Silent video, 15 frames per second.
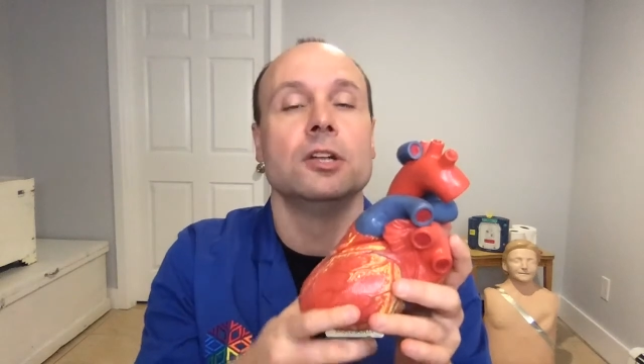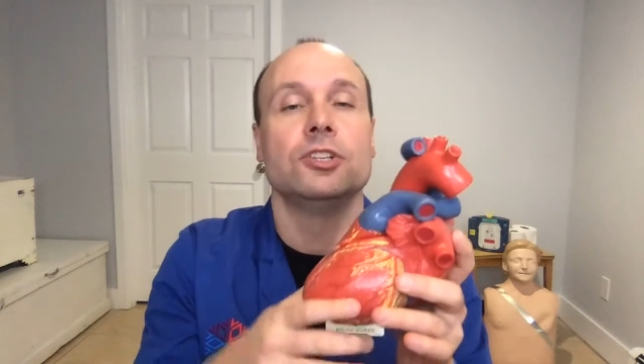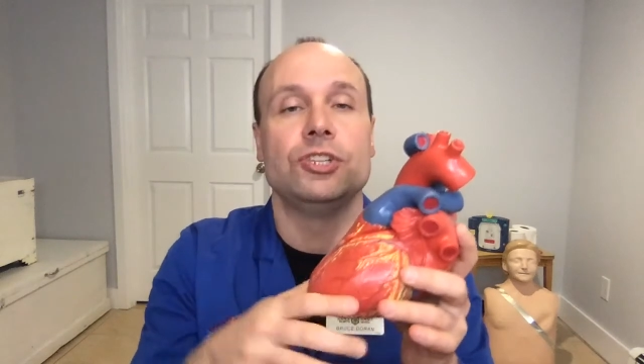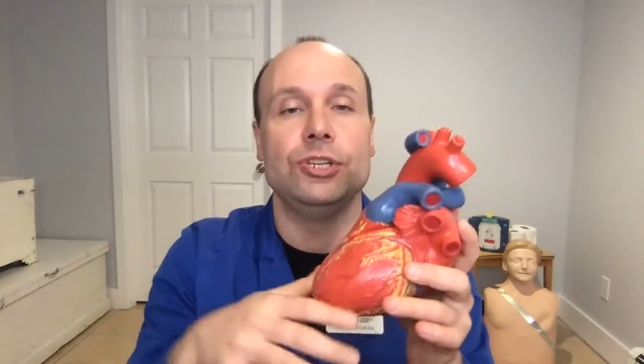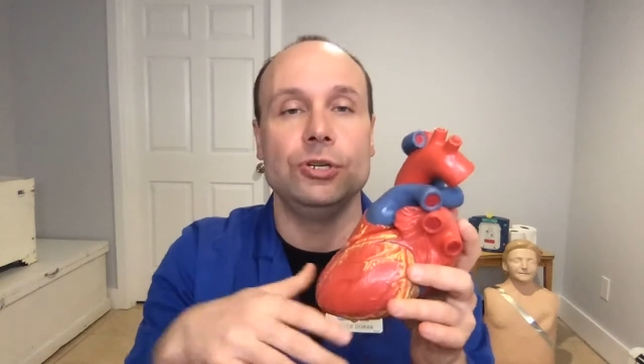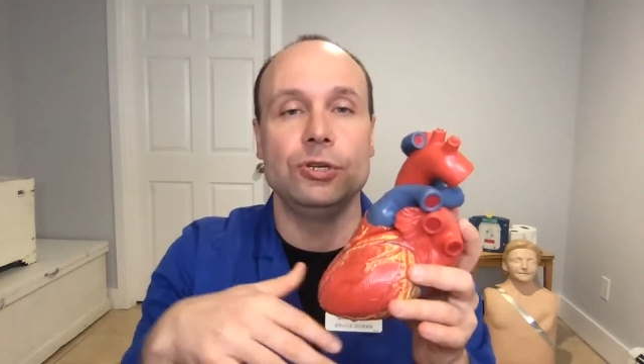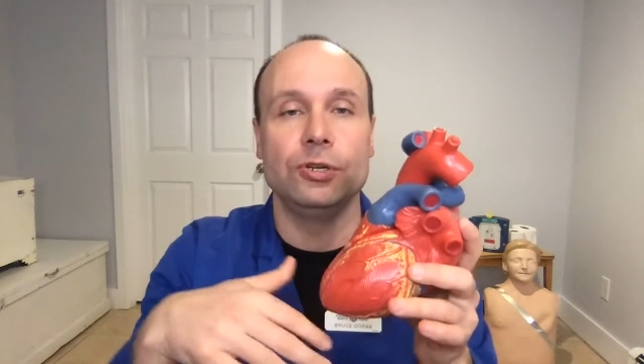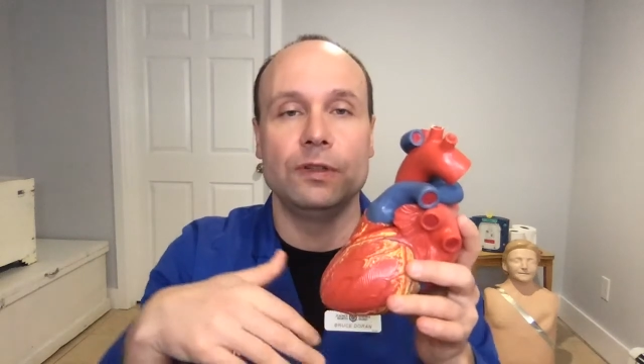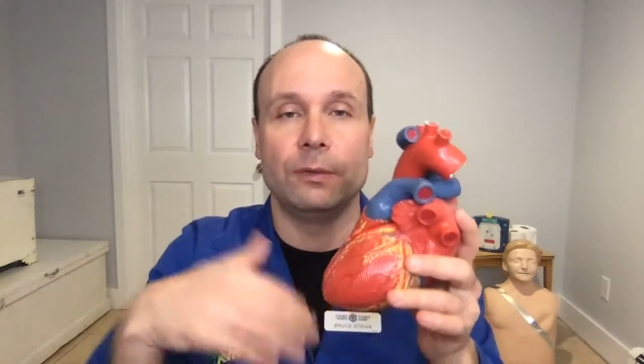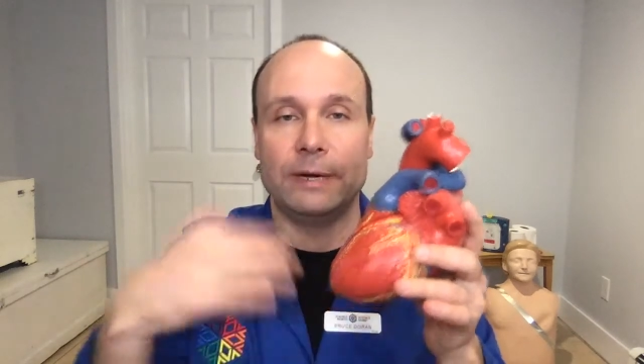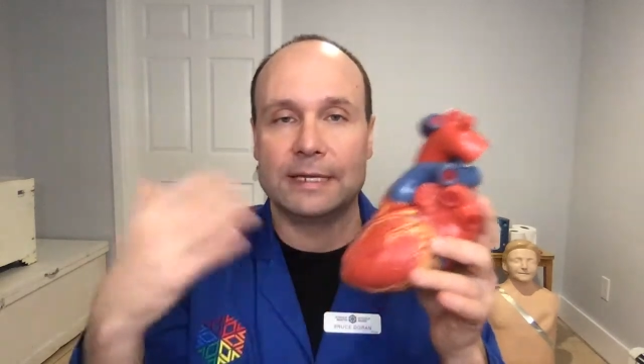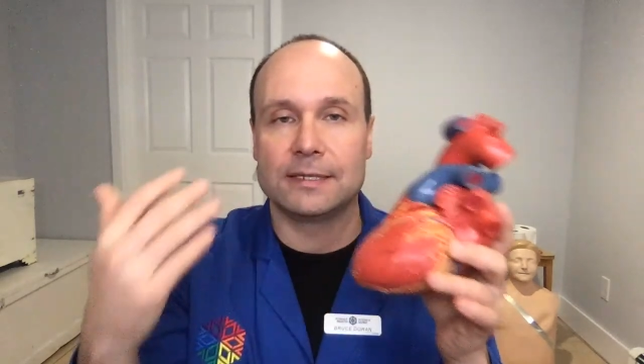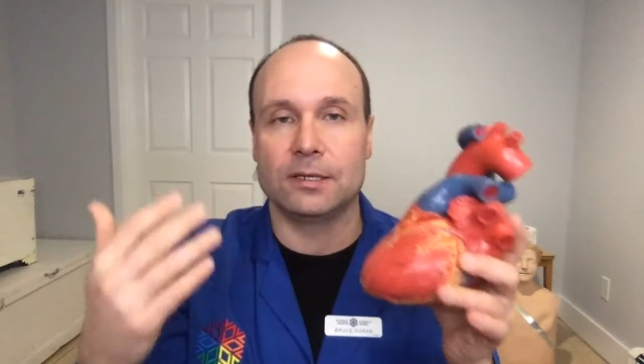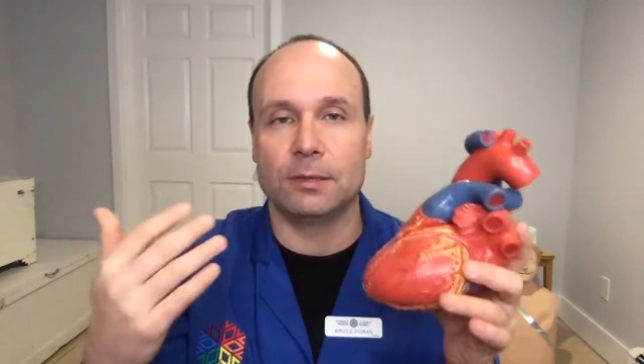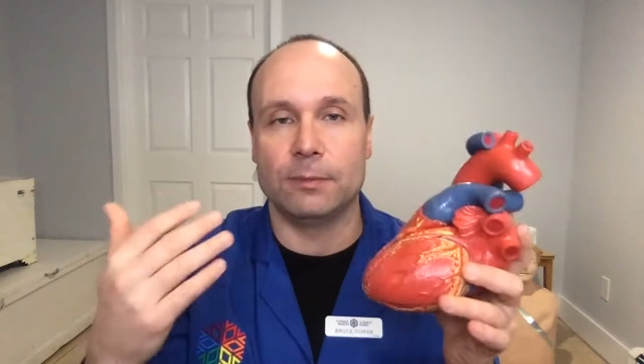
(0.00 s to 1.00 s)
to the
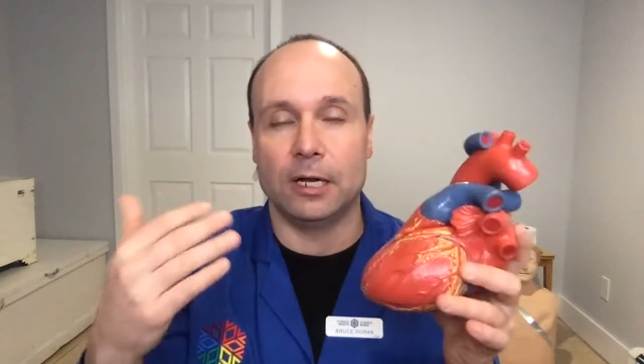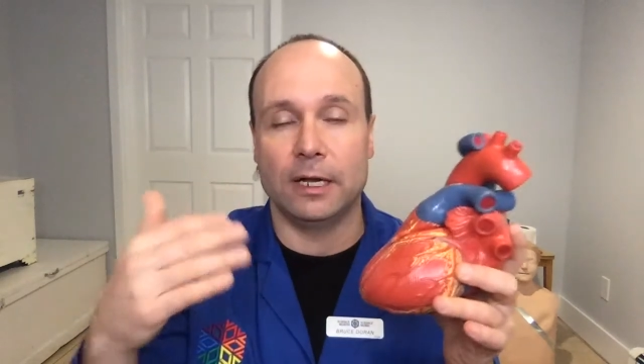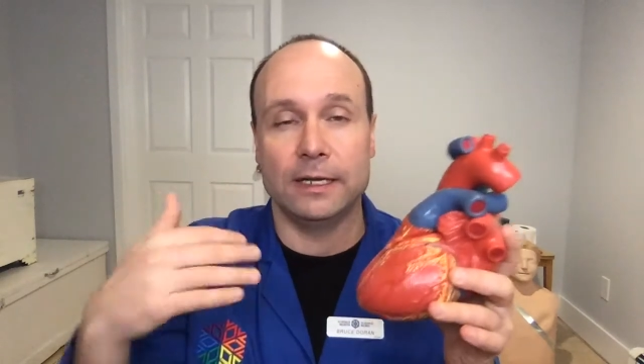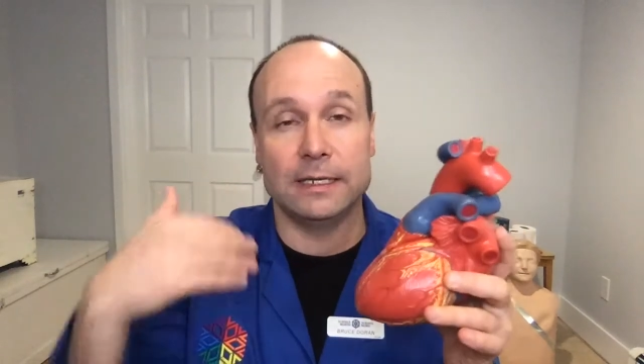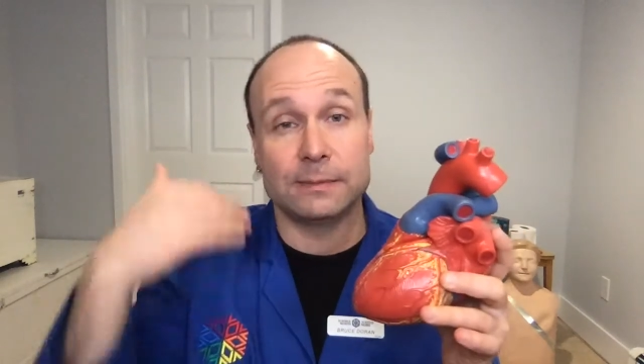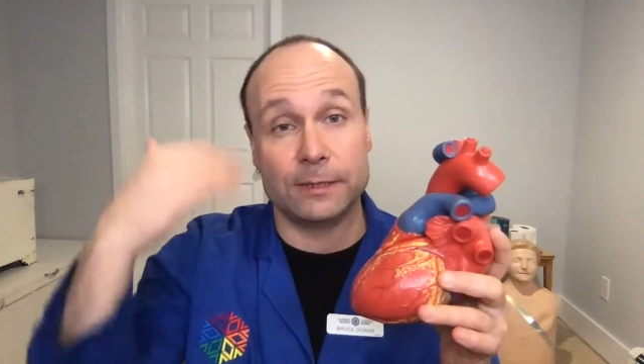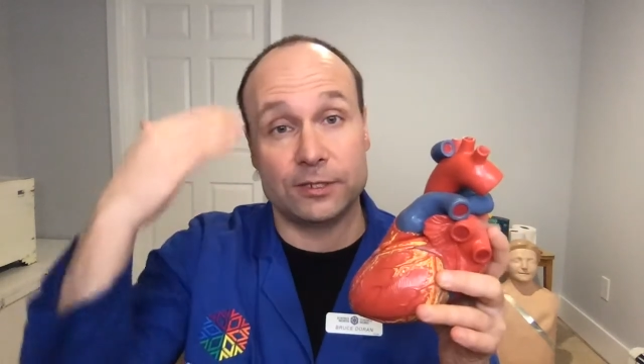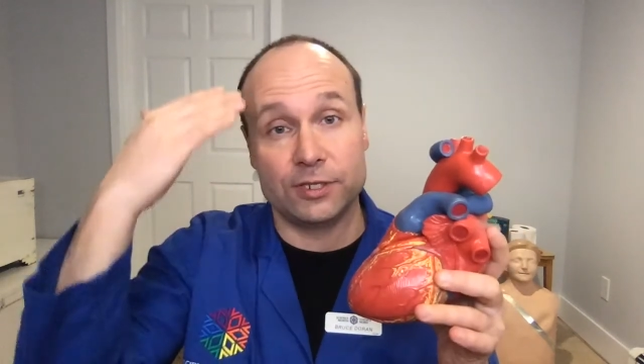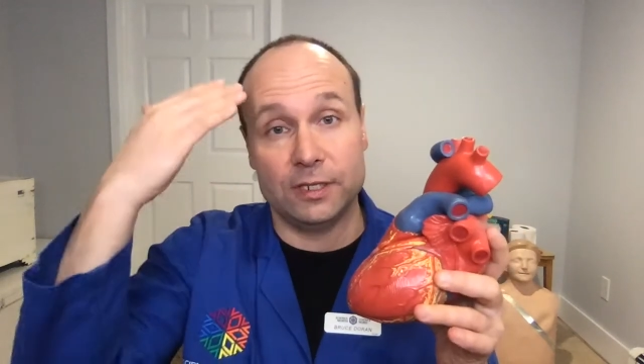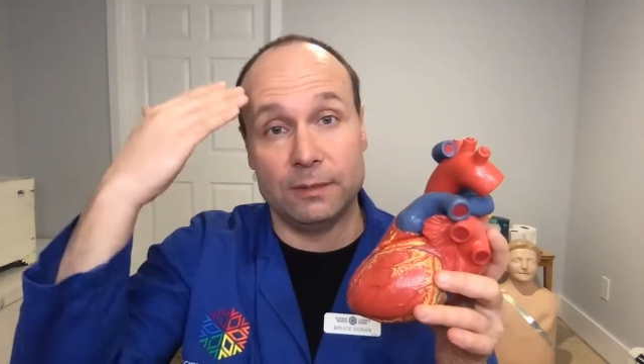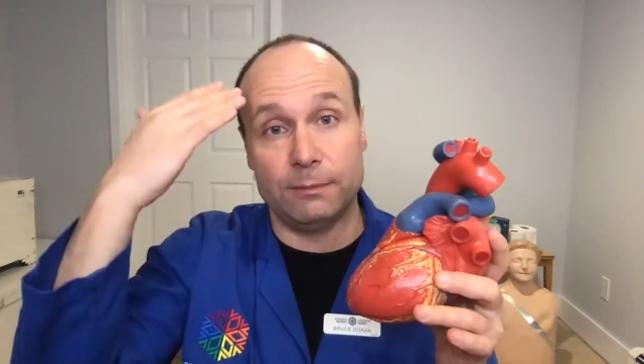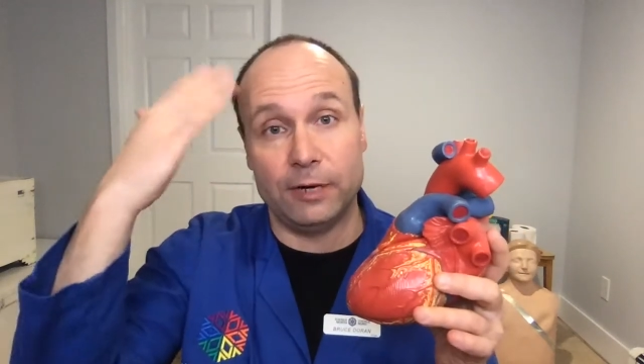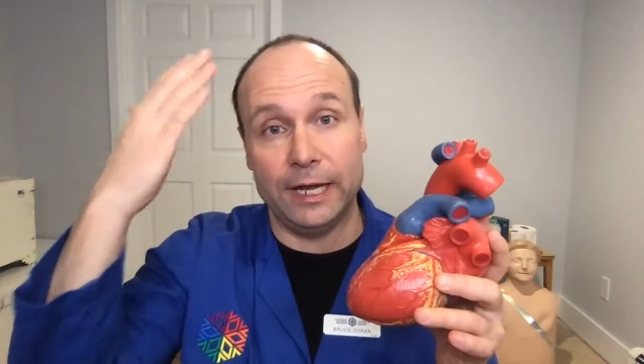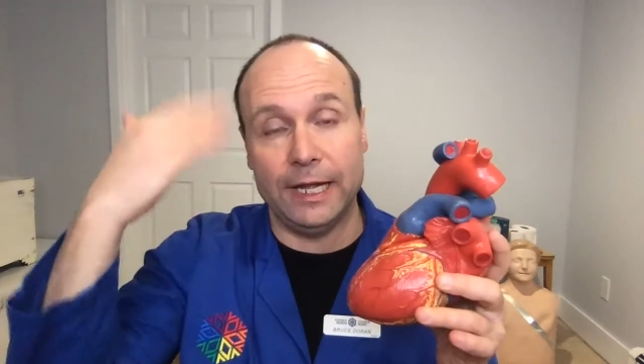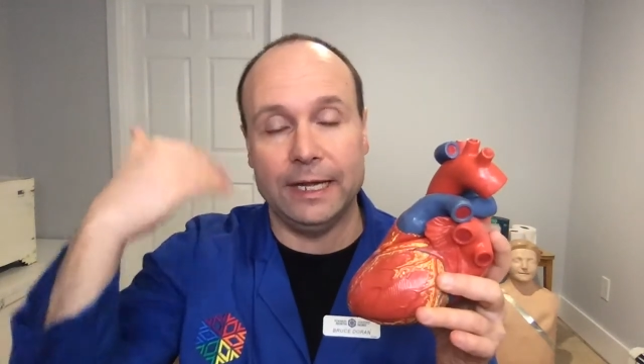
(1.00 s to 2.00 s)
rest of your body, especially the
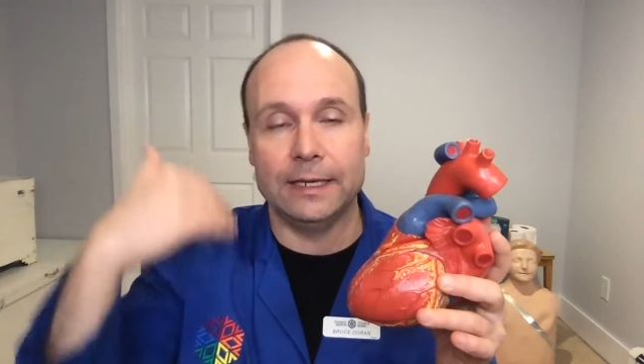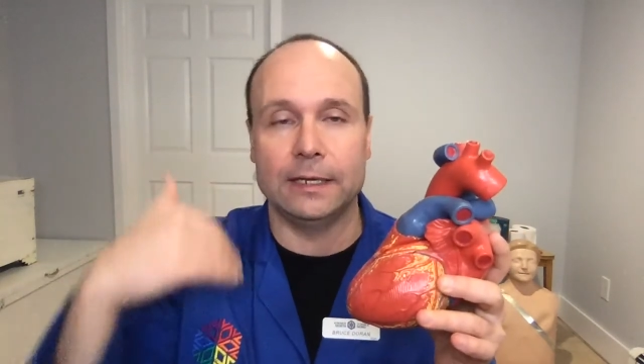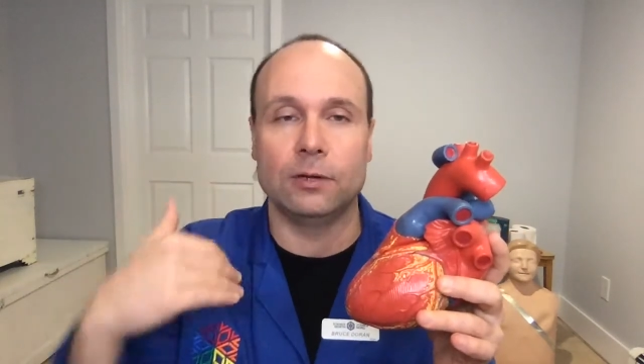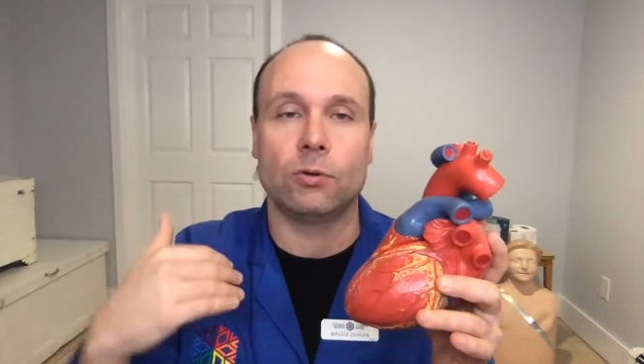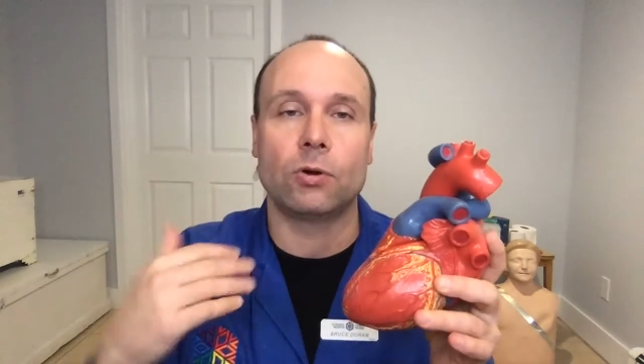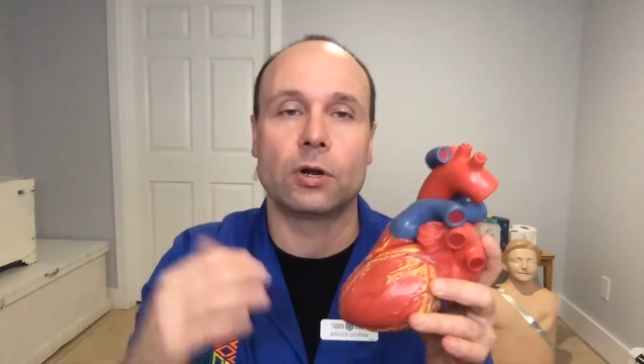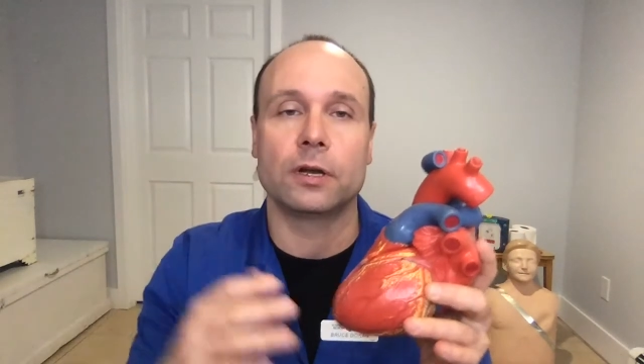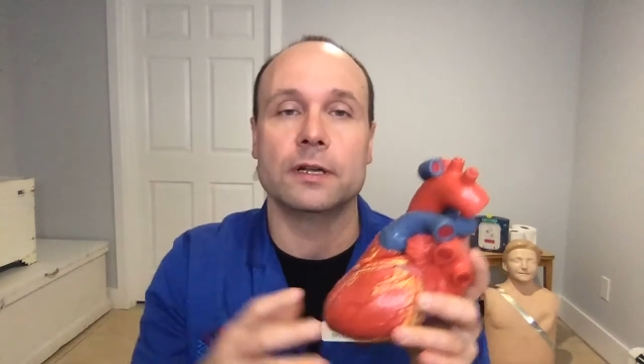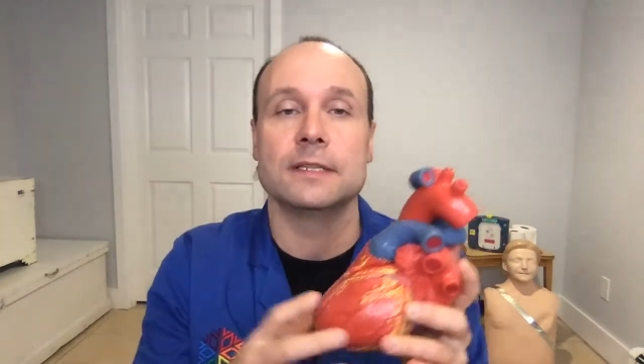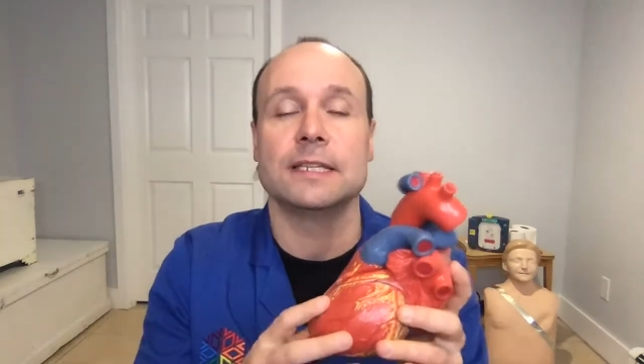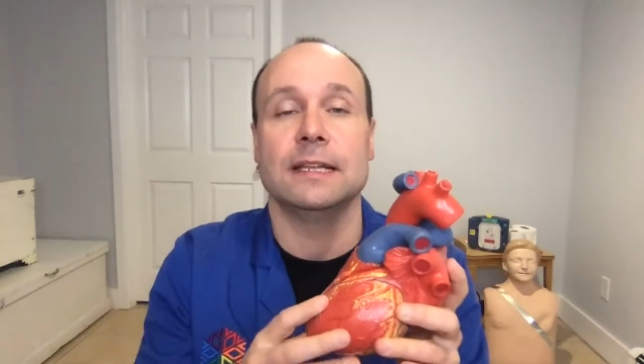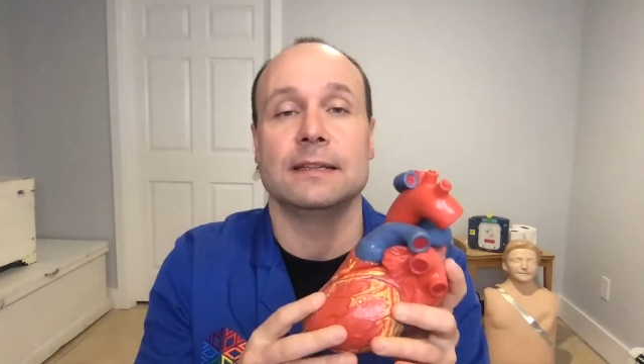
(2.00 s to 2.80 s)
brain and organs,